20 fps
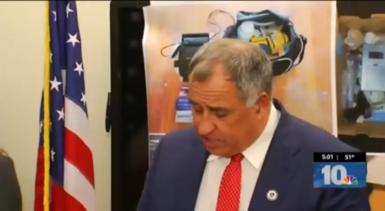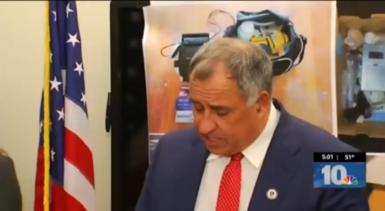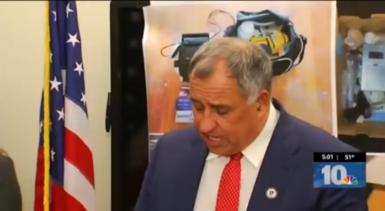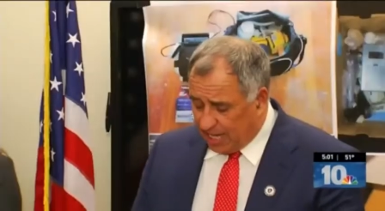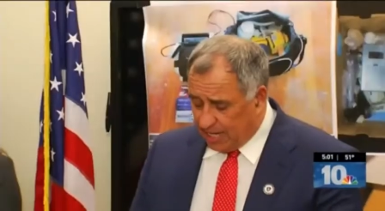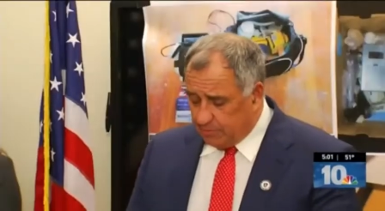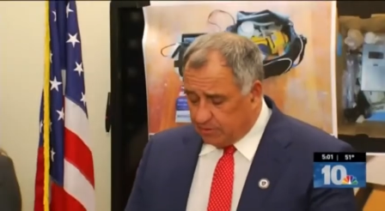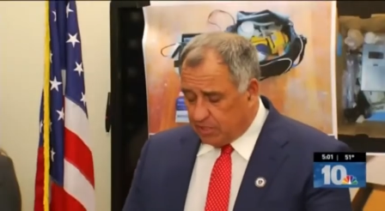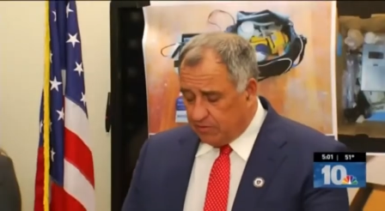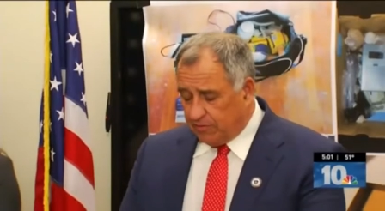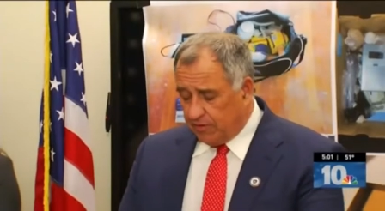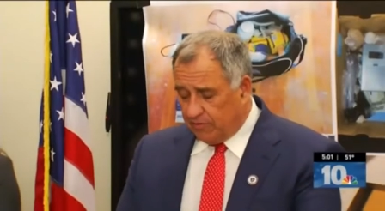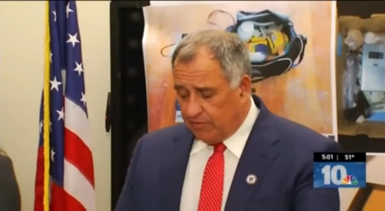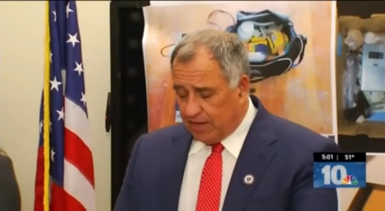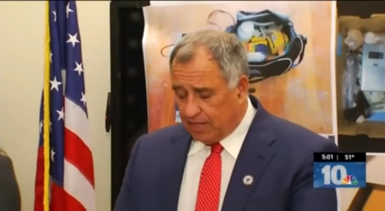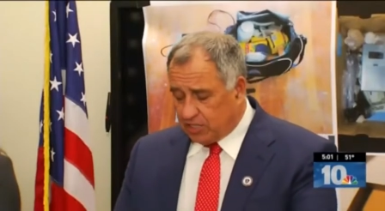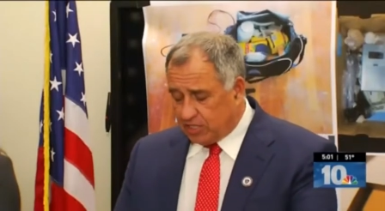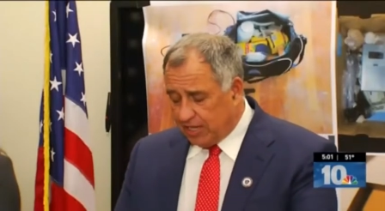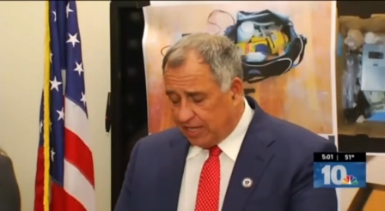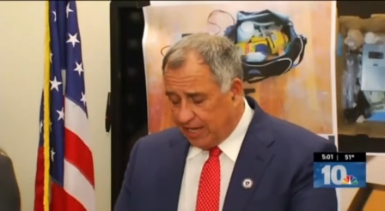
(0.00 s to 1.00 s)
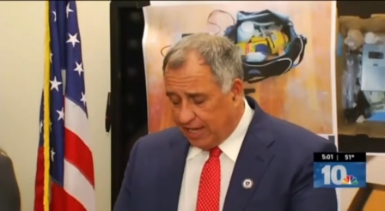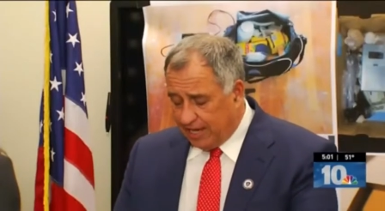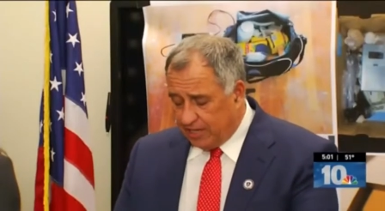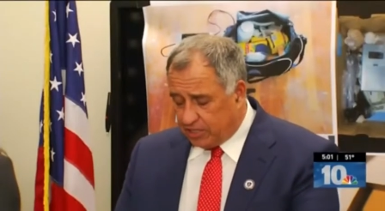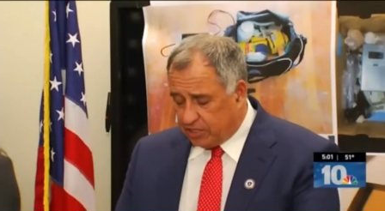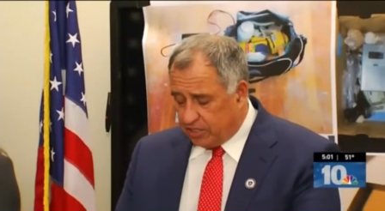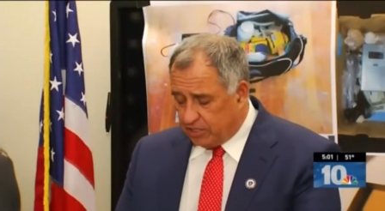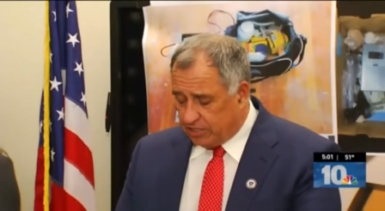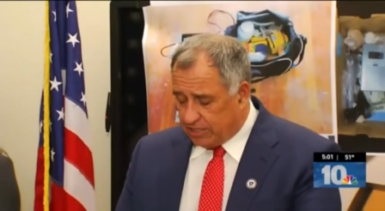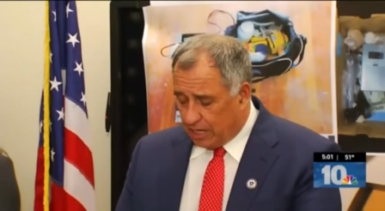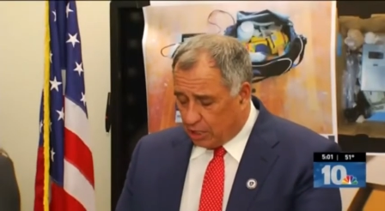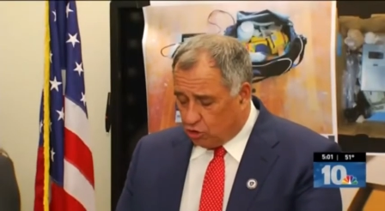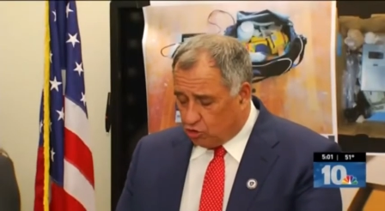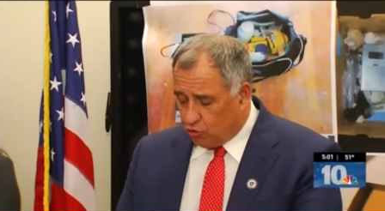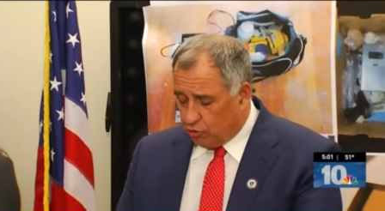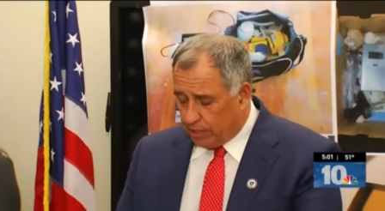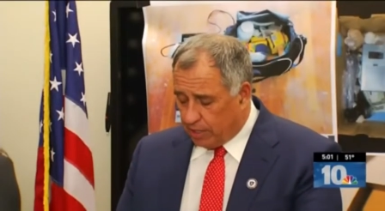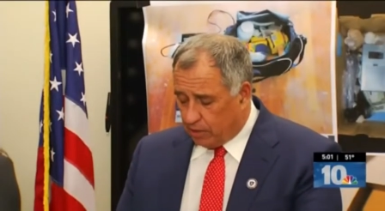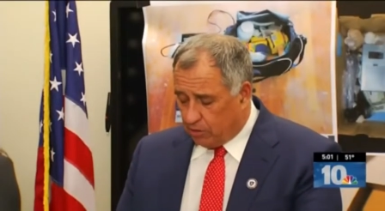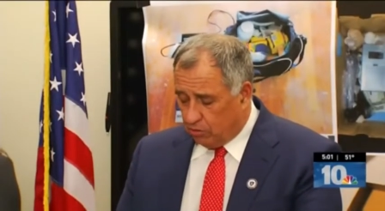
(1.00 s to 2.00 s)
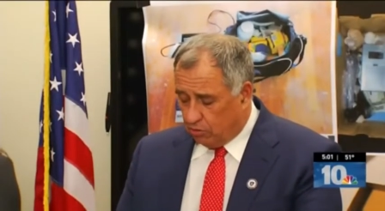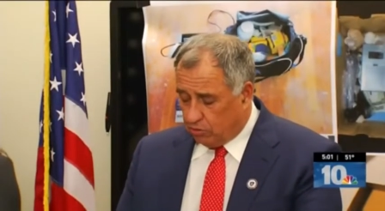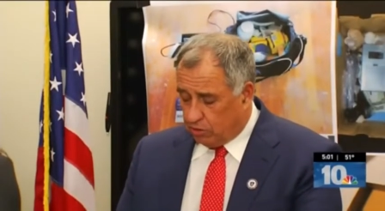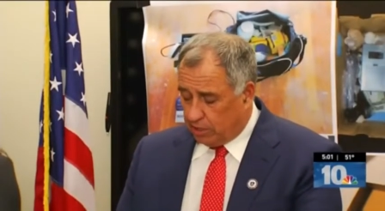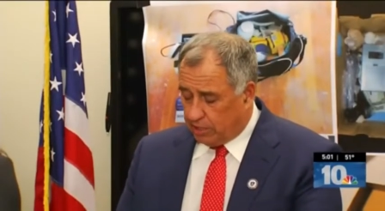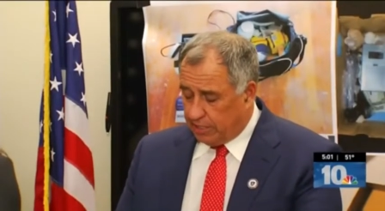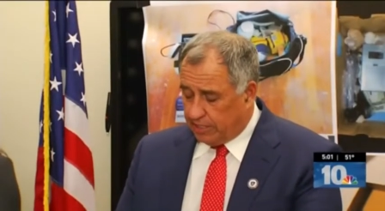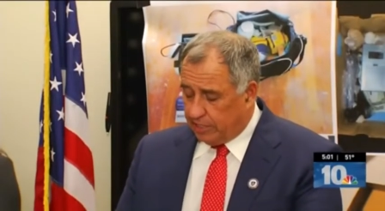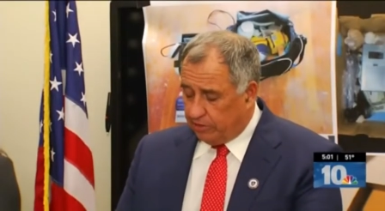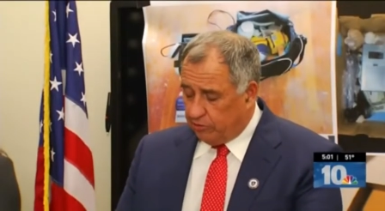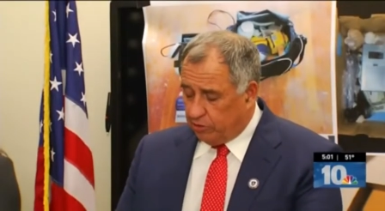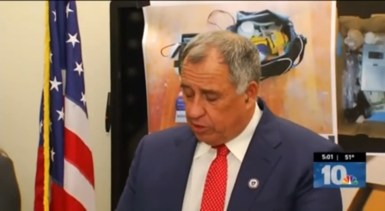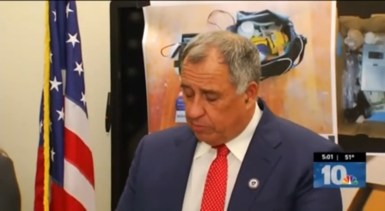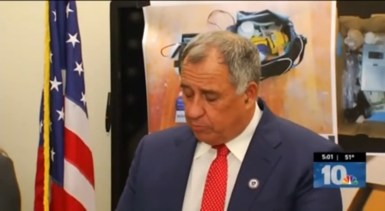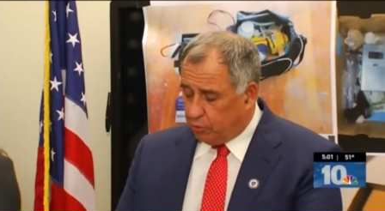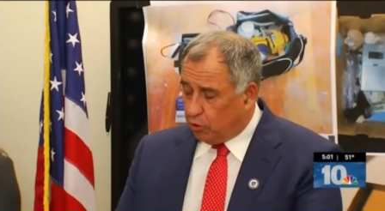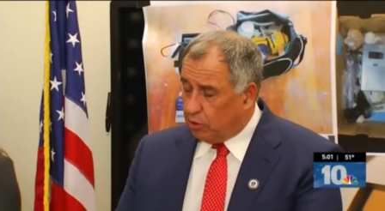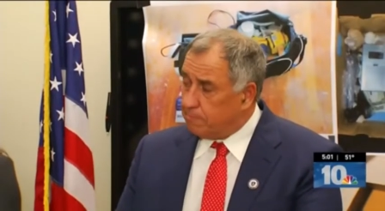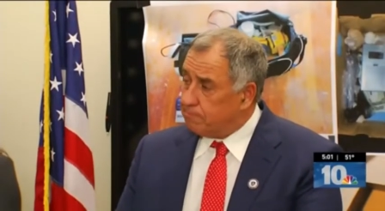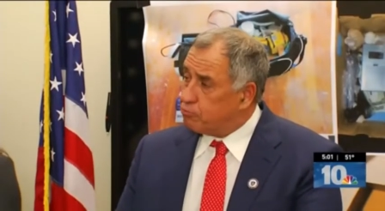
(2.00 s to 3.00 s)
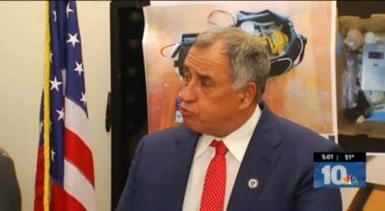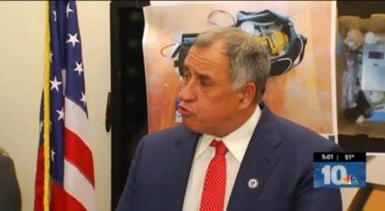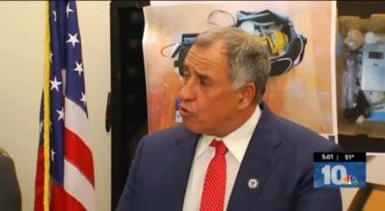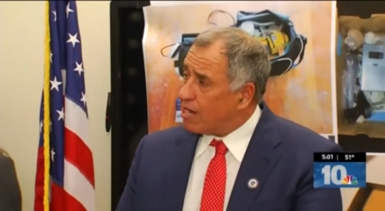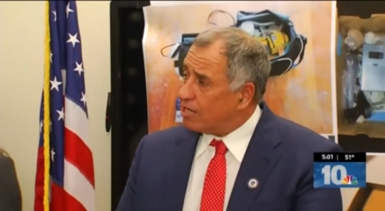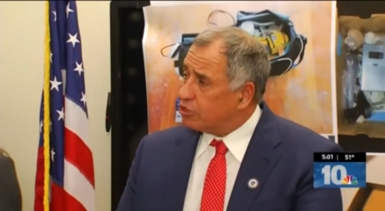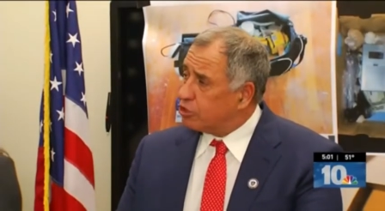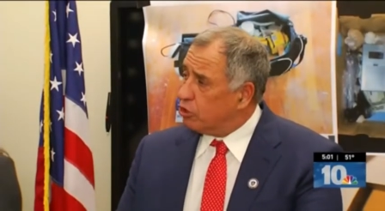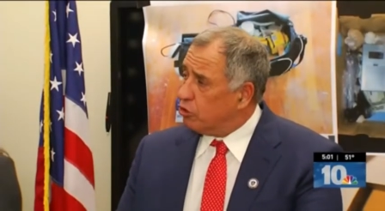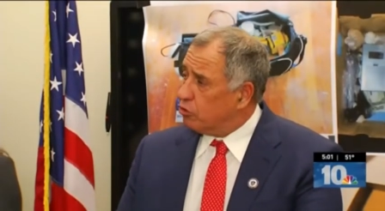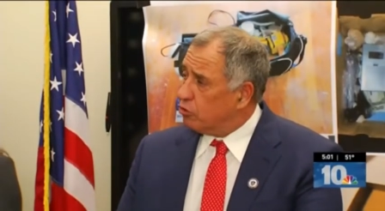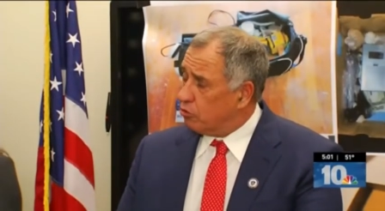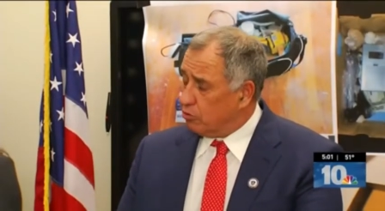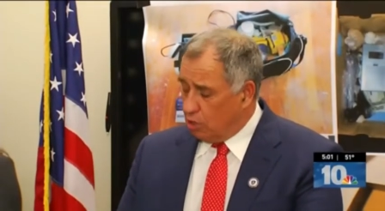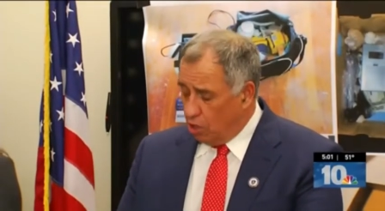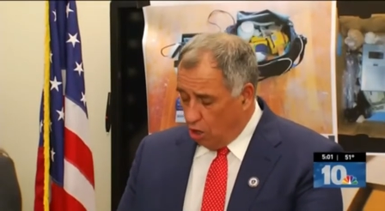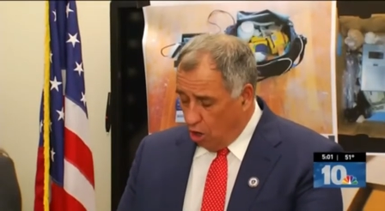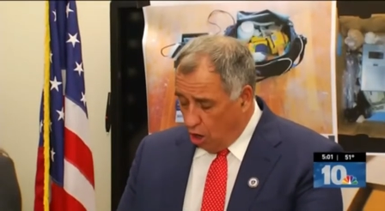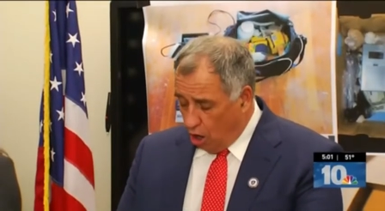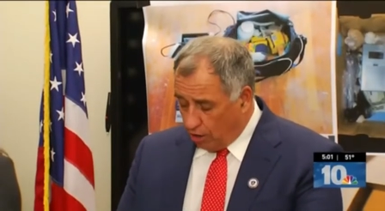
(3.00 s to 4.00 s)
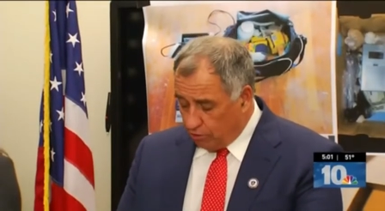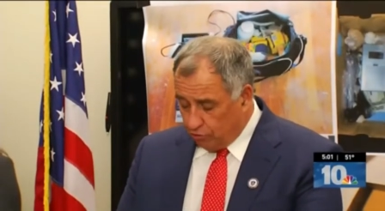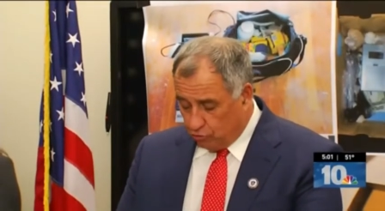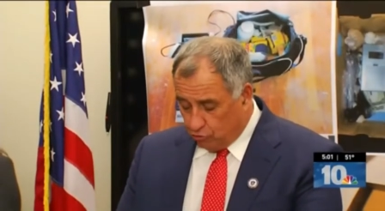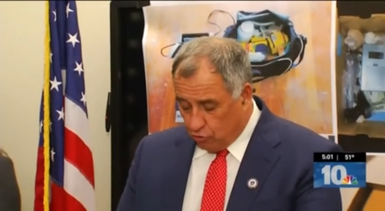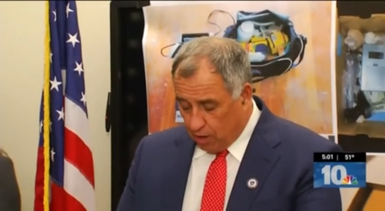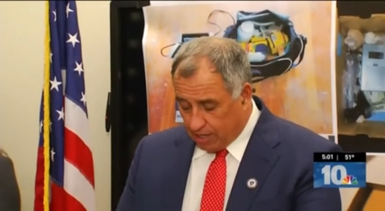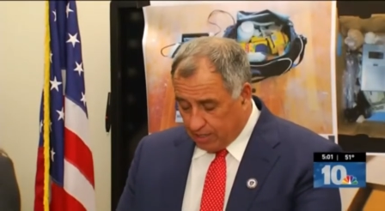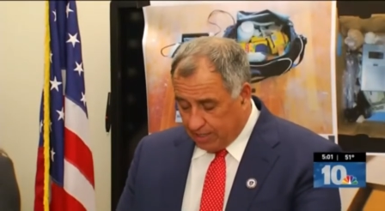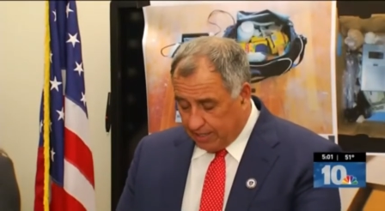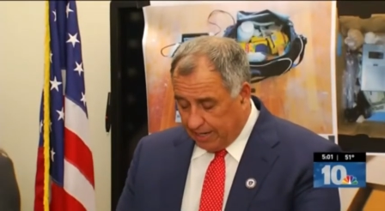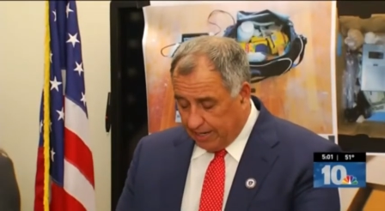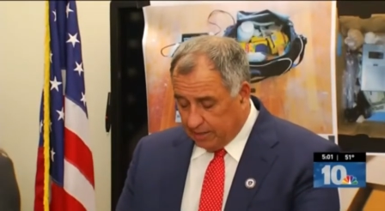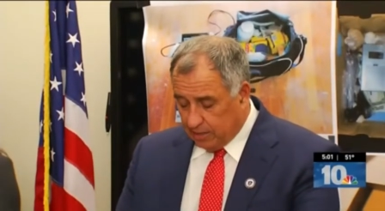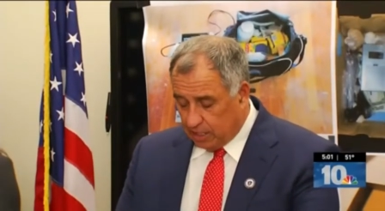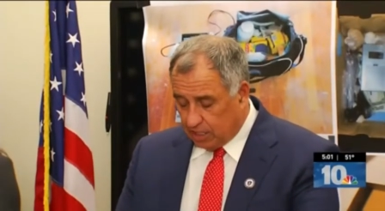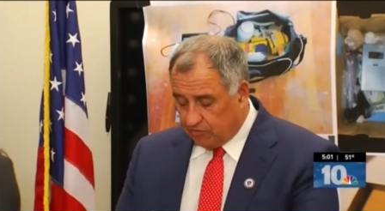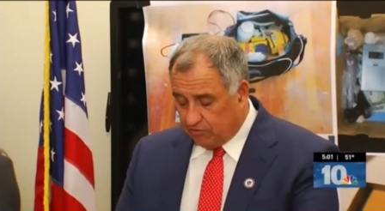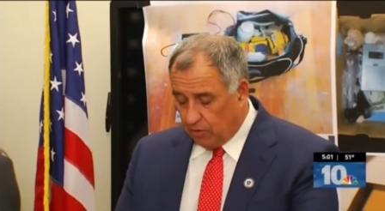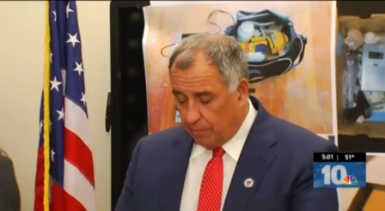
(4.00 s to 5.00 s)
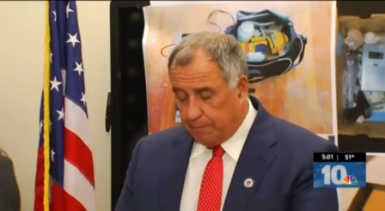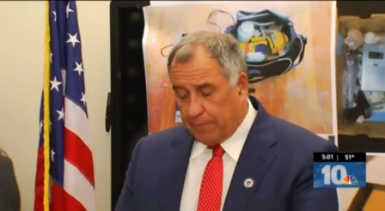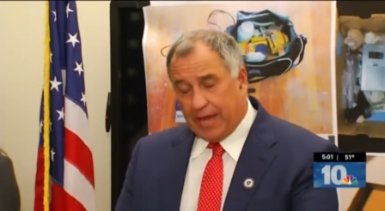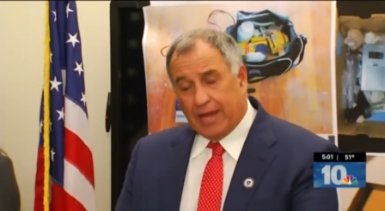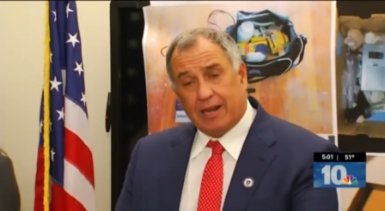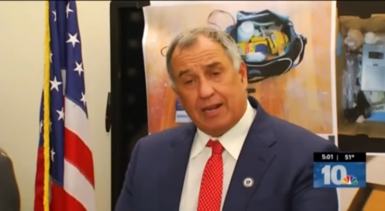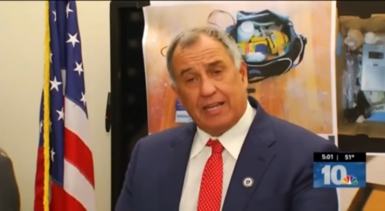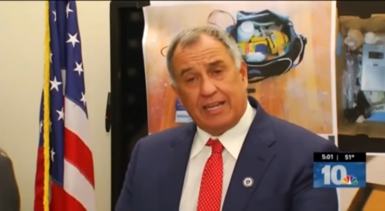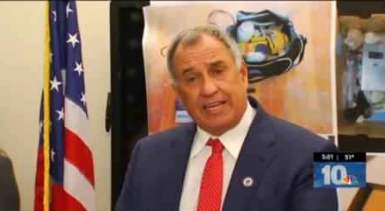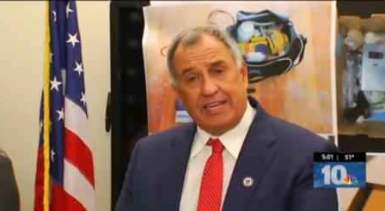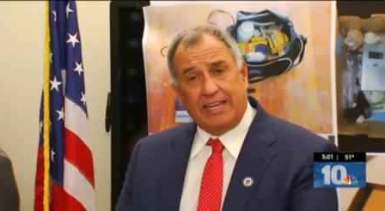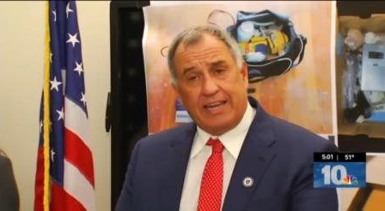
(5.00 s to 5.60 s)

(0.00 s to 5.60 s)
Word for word: types of investigations are critical to continue to put pressure on drug dealers for peddling